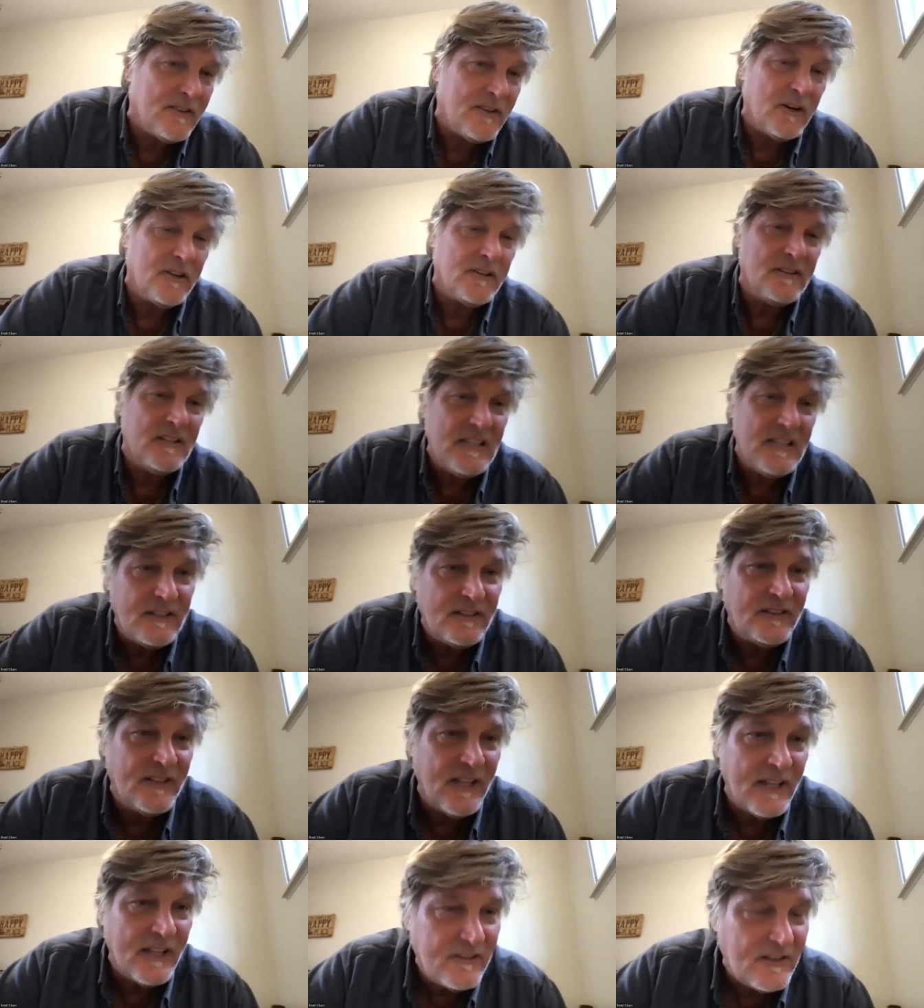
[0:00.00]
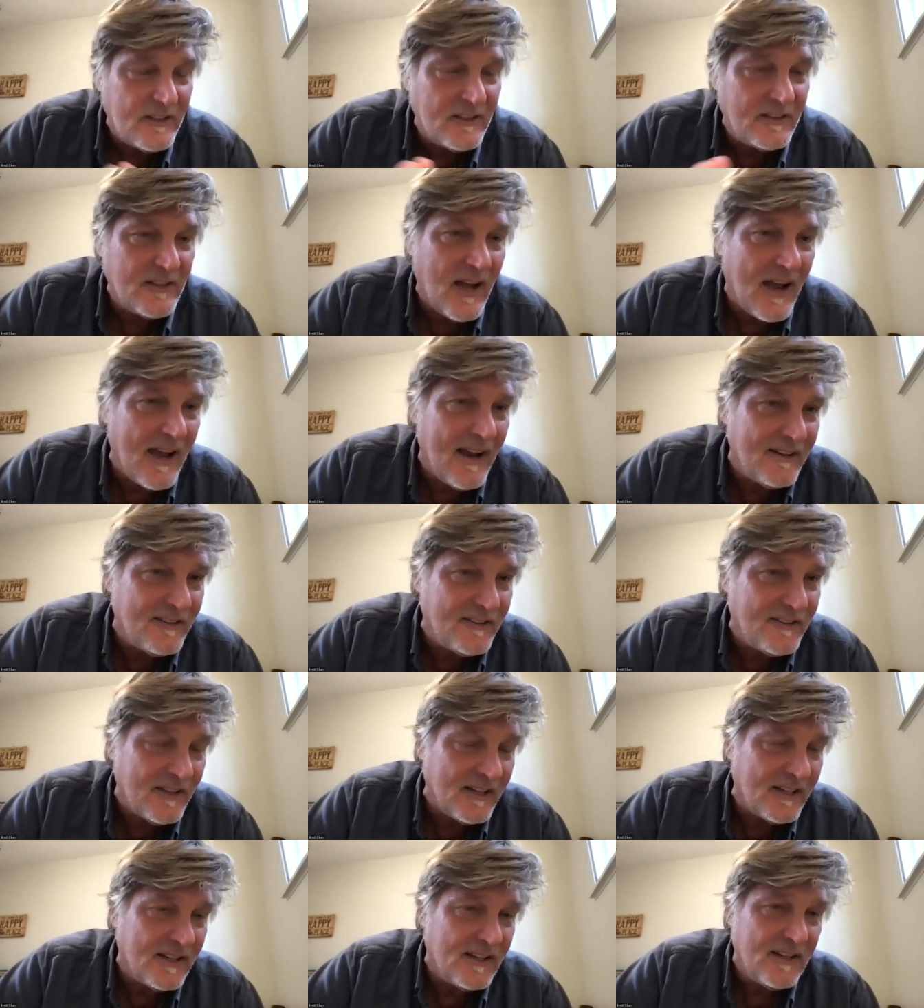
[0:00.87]
They're
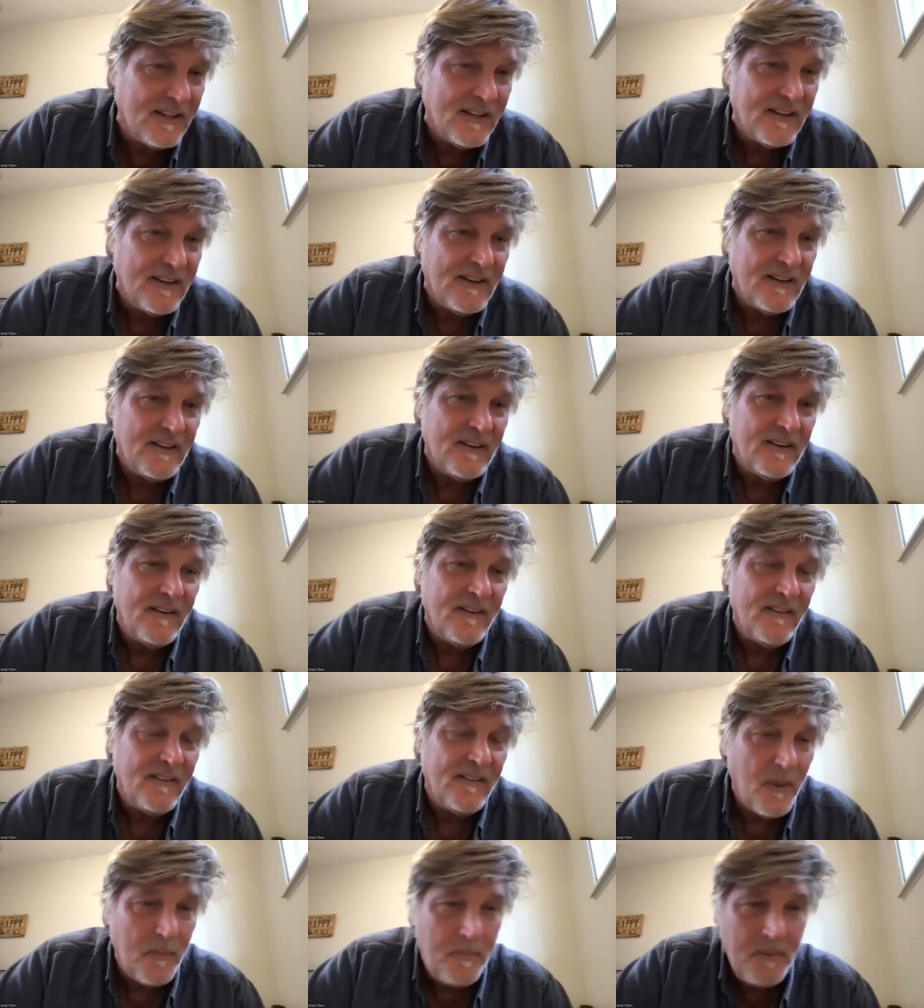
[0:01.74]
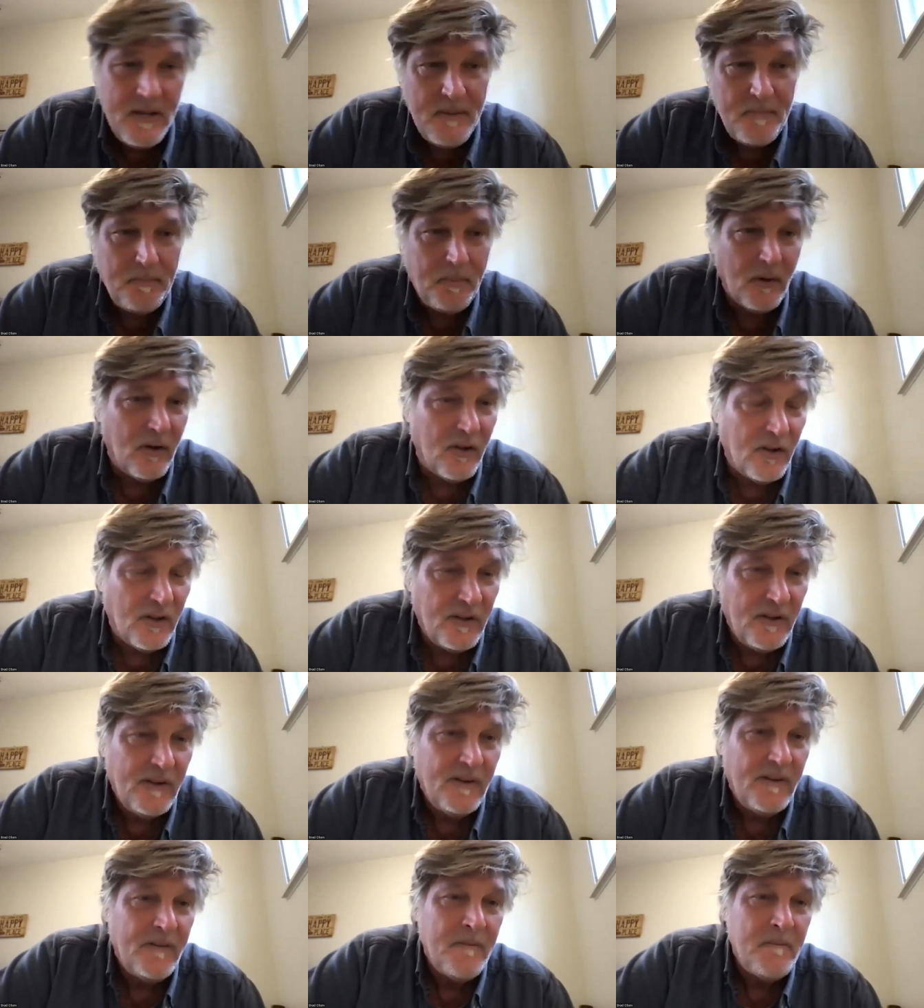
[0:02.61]
desensitizing the
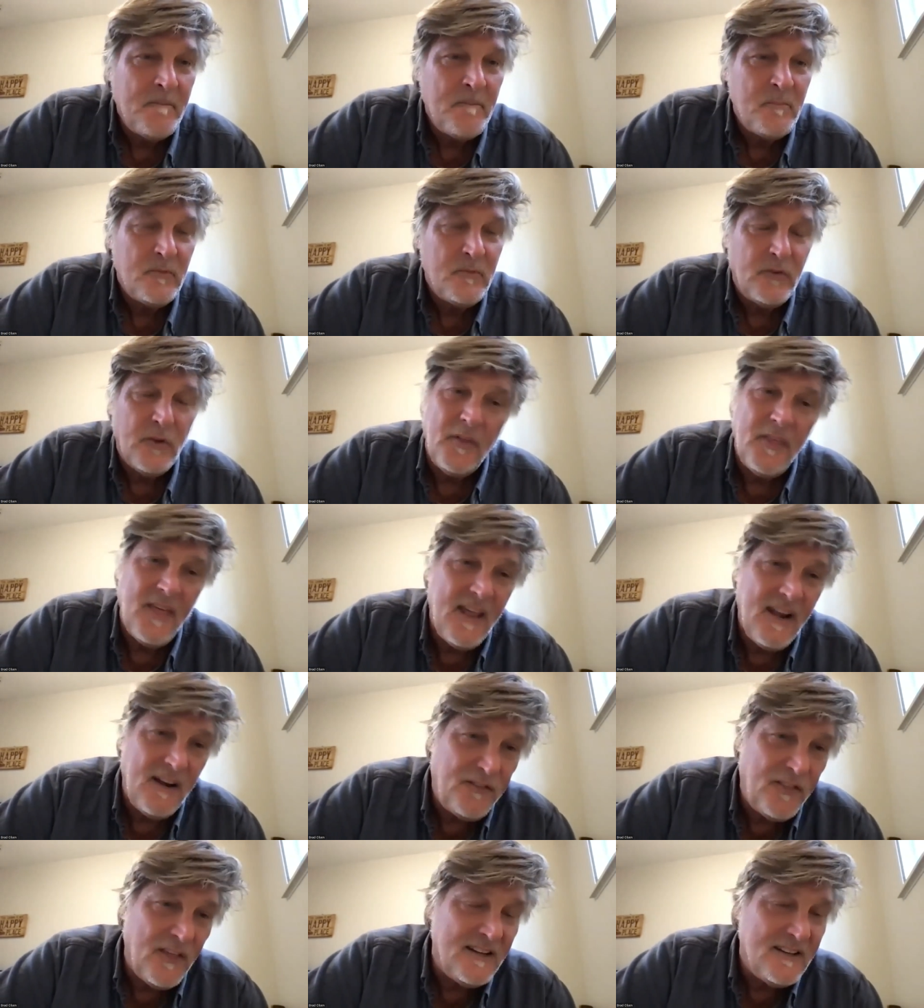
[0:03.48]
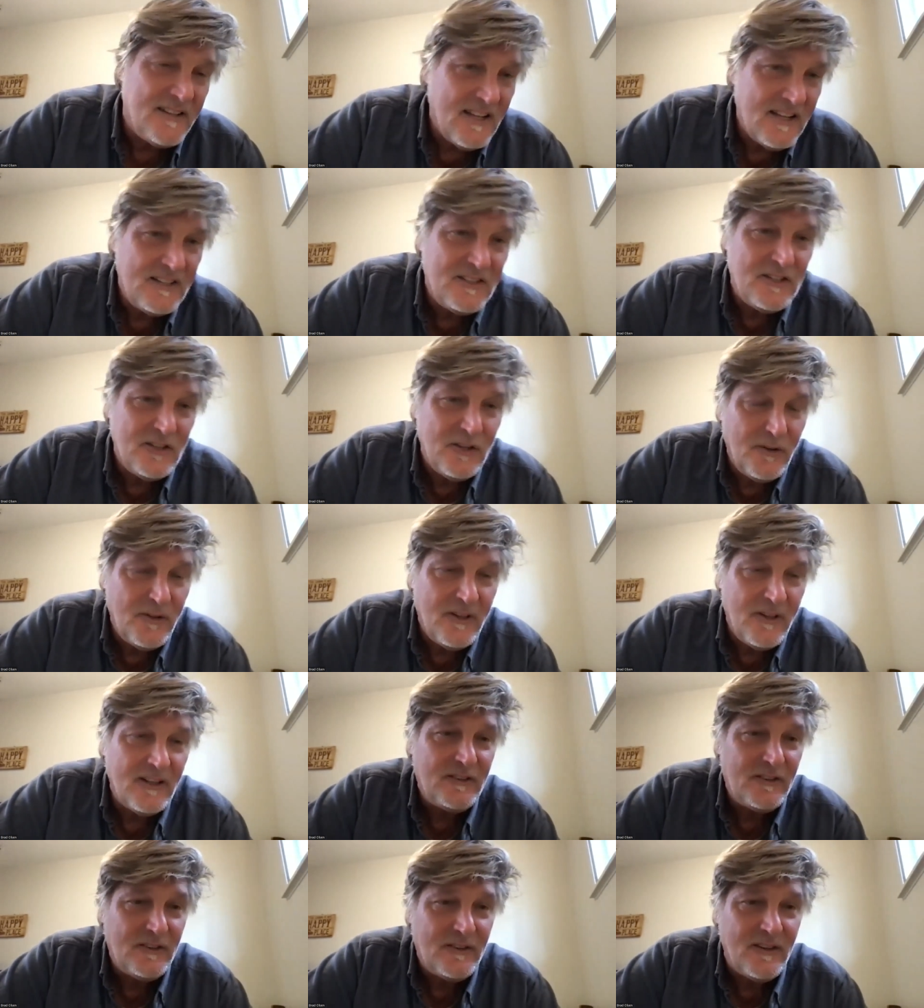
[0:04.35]
people so that if they did do
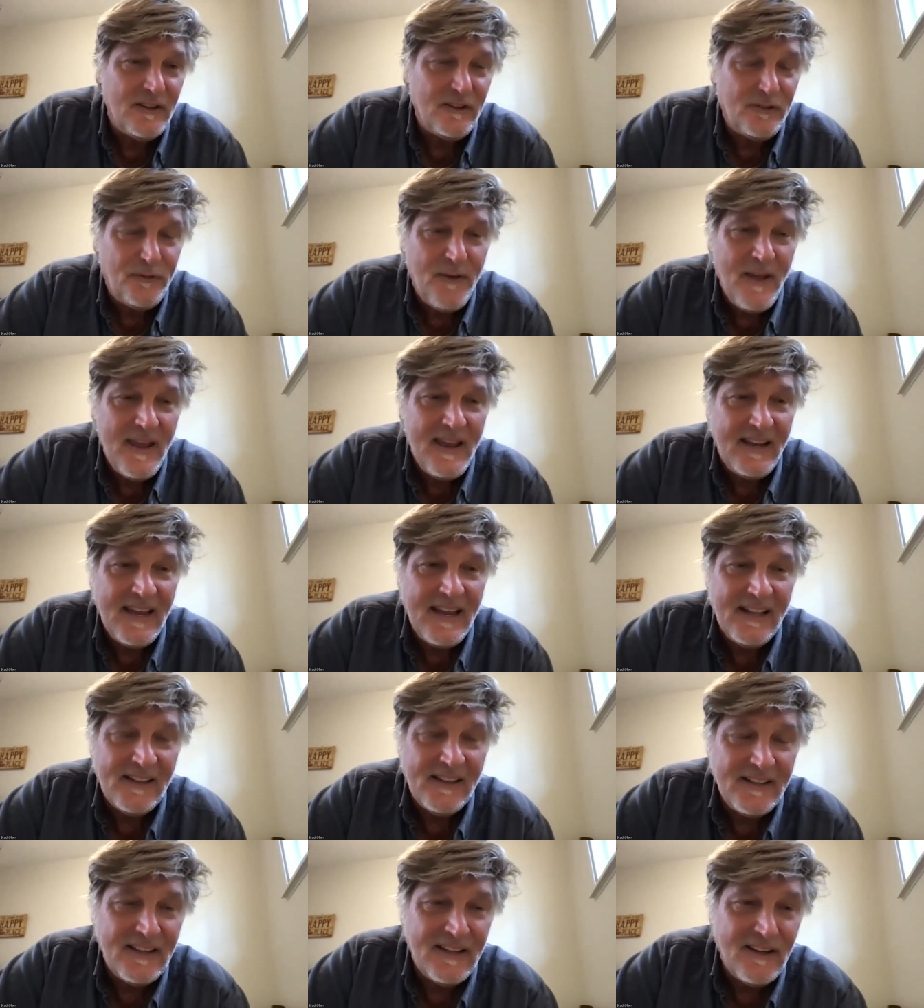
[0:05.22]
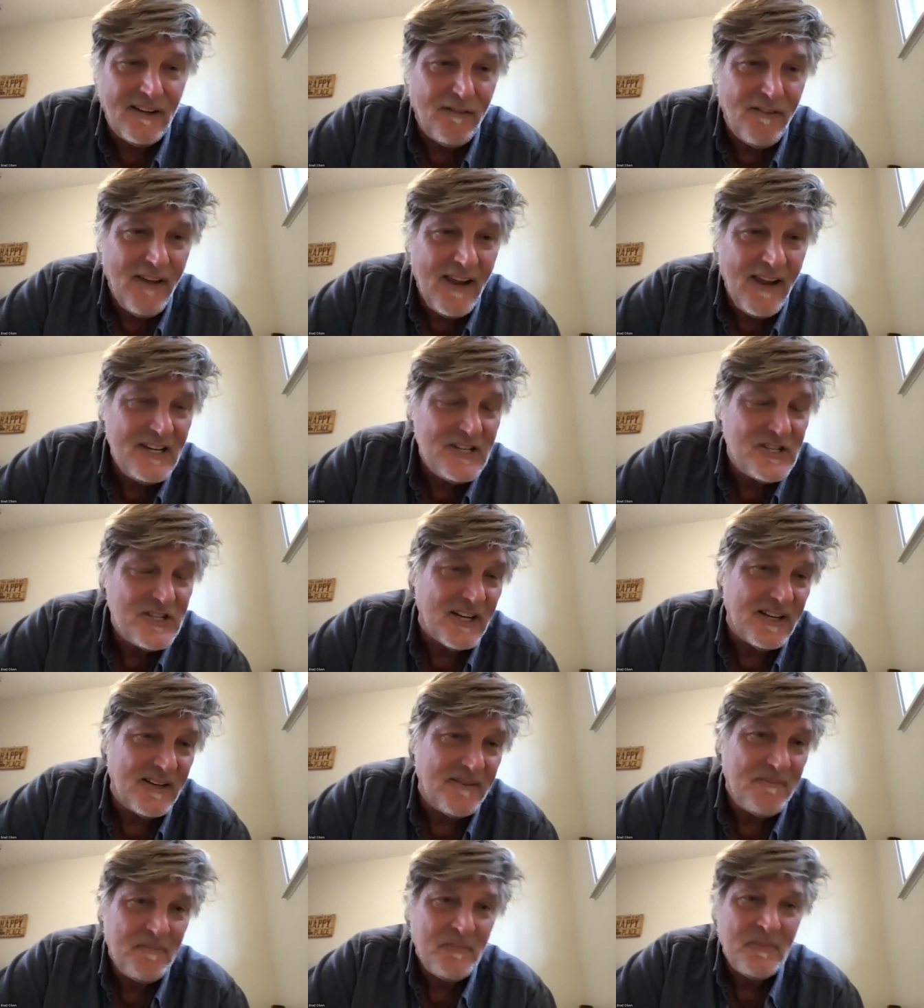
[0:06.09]
this this fake alien
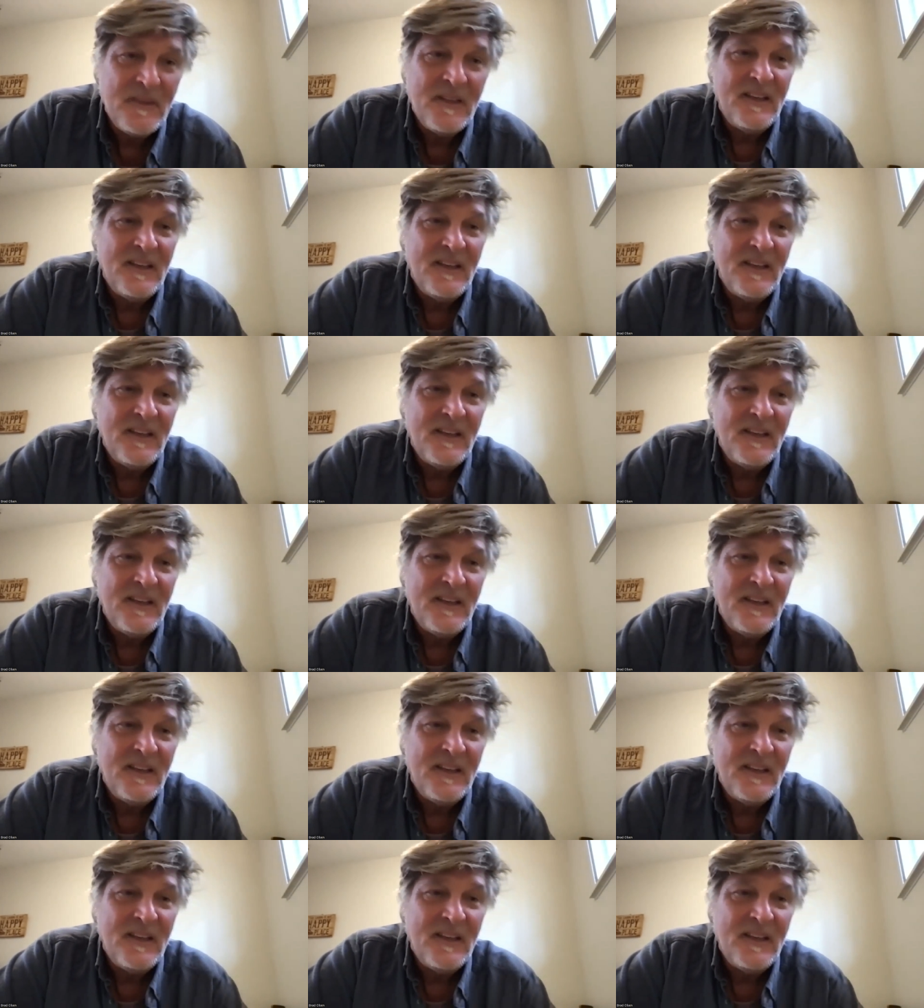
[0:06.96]
invasion,